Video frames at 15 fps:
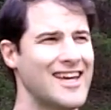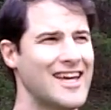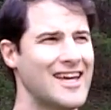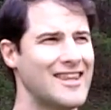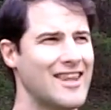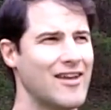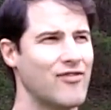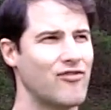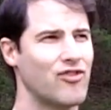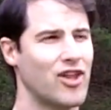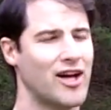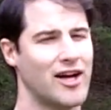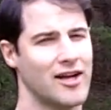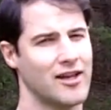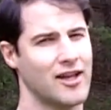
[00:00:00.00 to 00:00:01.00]
and they
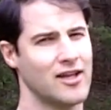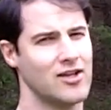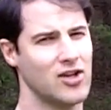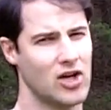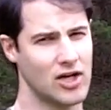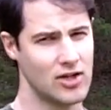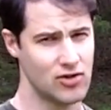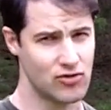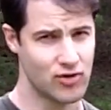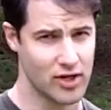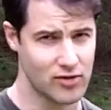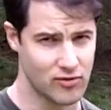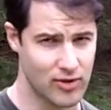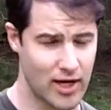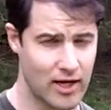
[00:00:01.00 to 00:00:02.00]
fly in a
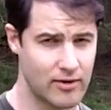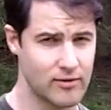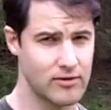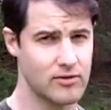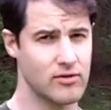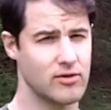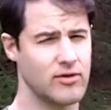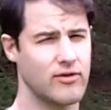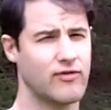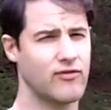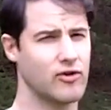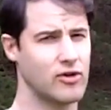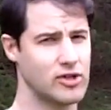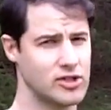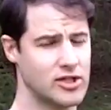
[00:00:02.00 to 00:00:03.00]
non-direct route the
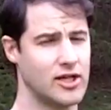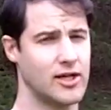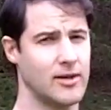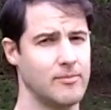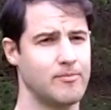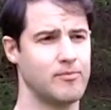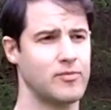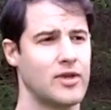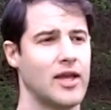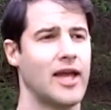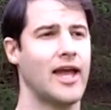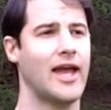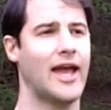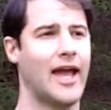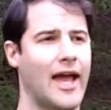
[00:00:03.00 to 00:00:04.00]
first time.
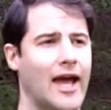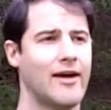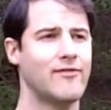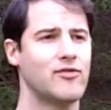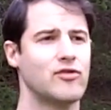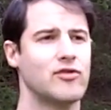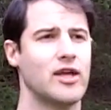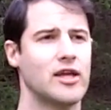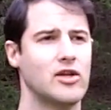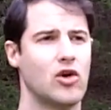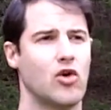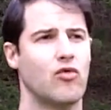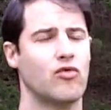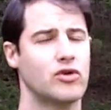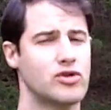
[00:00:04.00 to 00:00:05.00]
After they
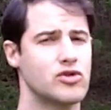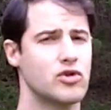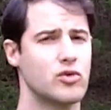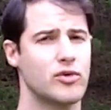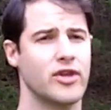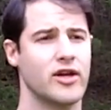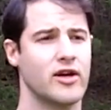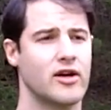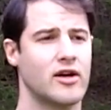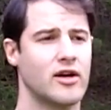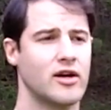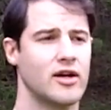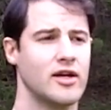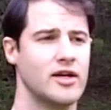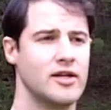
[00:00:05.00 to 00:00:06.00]
know for sure where they
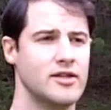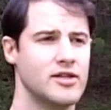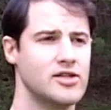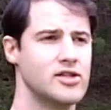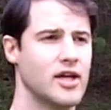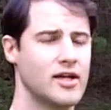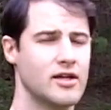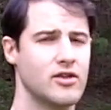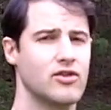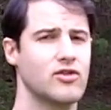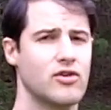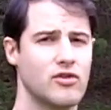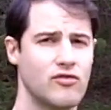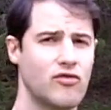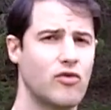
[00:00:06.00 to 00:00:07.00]
are, the second,
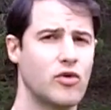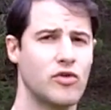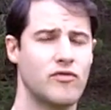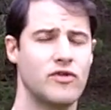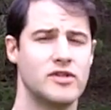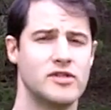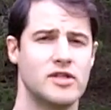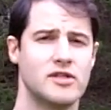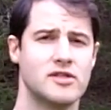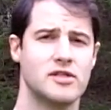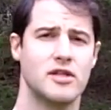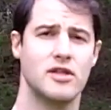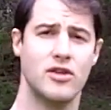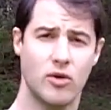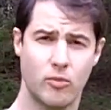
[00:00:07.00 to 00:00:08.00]
third, and fourth visits,
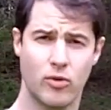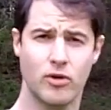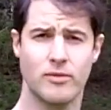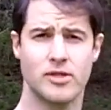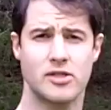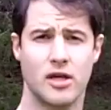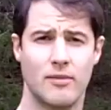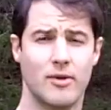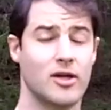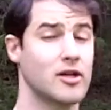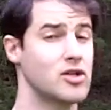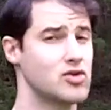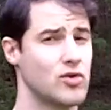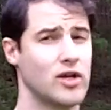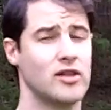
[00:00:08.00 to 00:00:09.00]
they're pretty much coming in
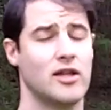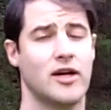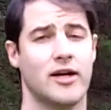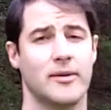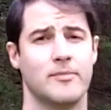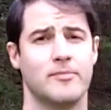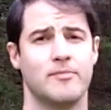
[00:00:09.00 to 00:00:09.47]
a straight line.